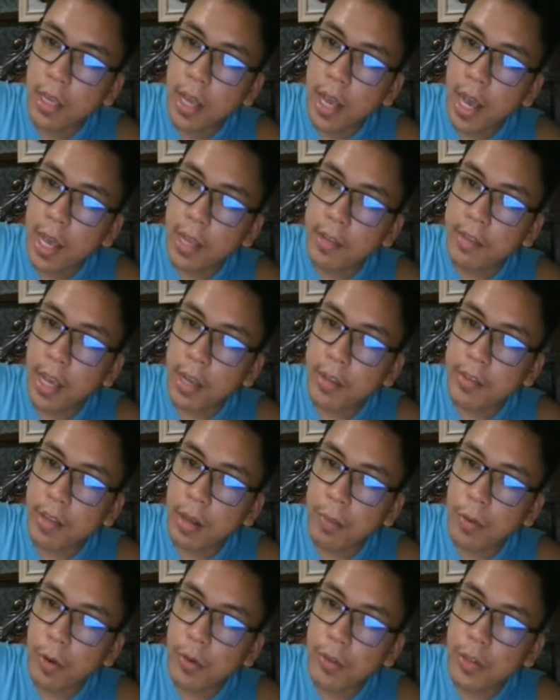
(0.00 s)
as x
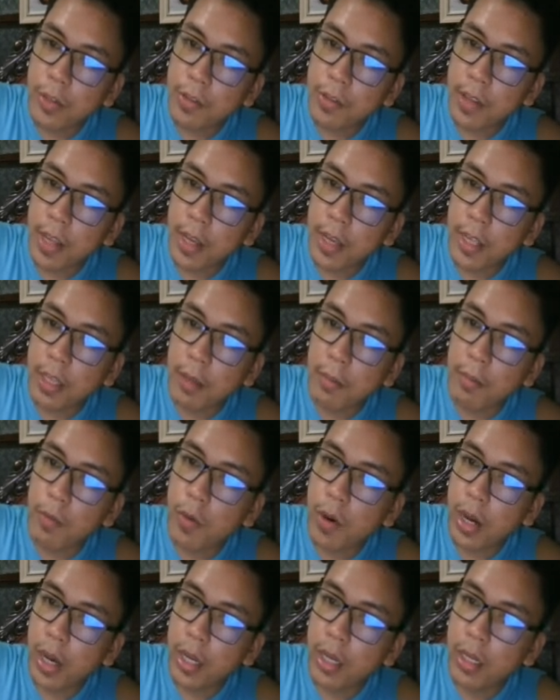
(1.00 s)
approaches negative
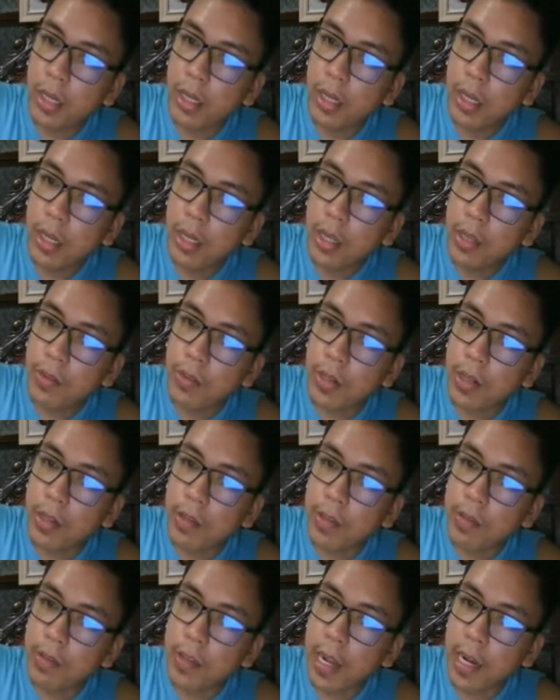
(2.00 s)
1? So
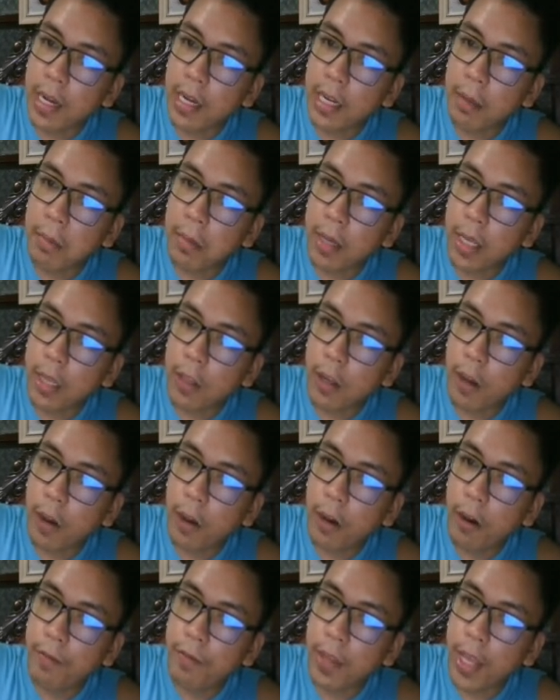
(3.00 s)
this is the limit
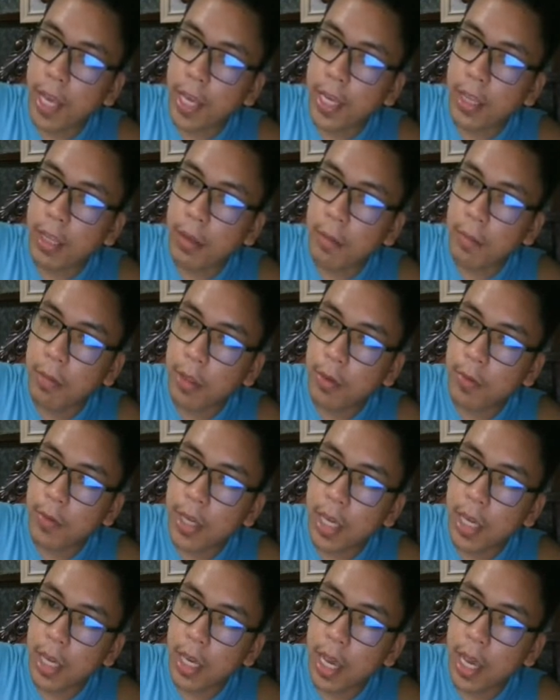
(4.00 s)
of negative
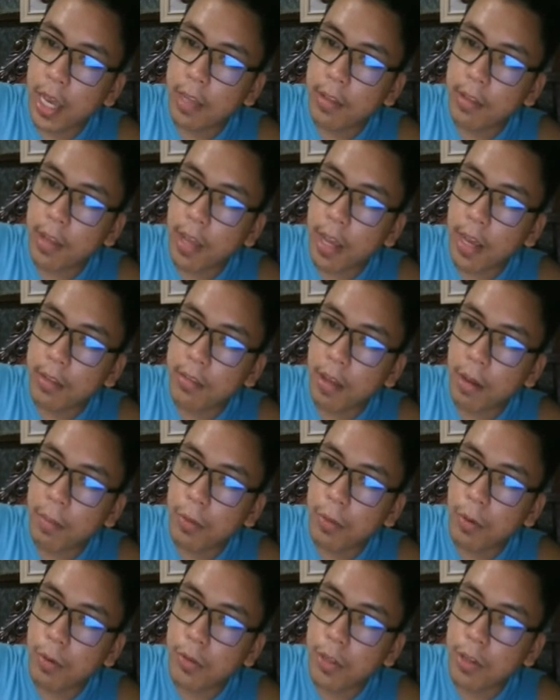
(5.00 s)
3 as x
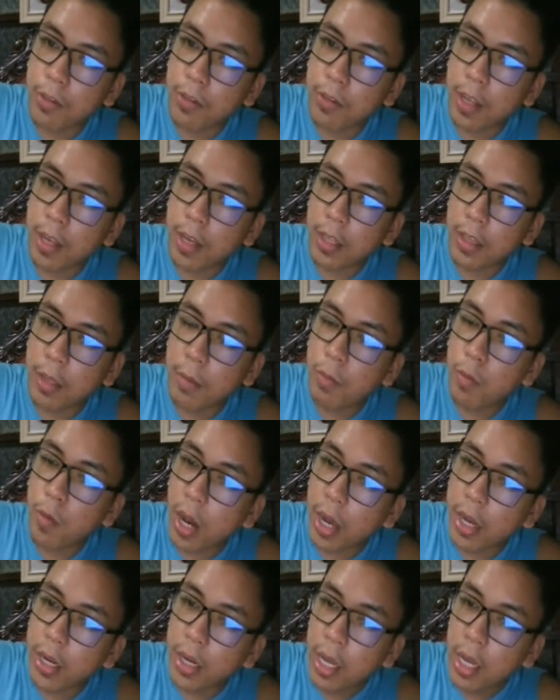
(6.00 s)
approaches negative
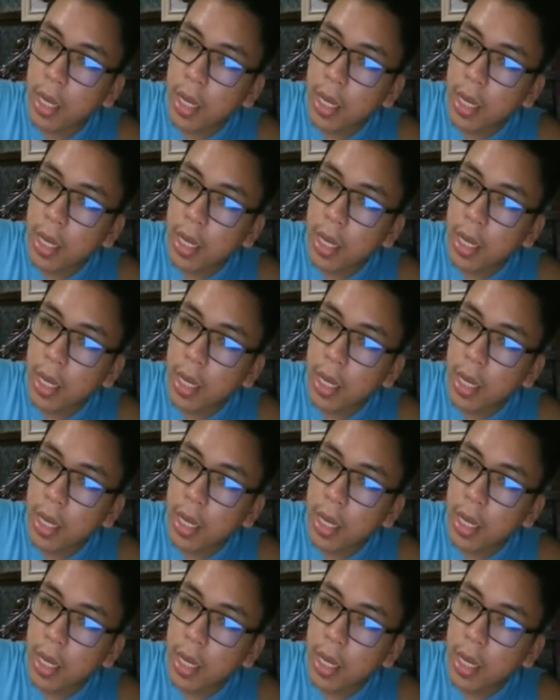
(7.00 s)
1.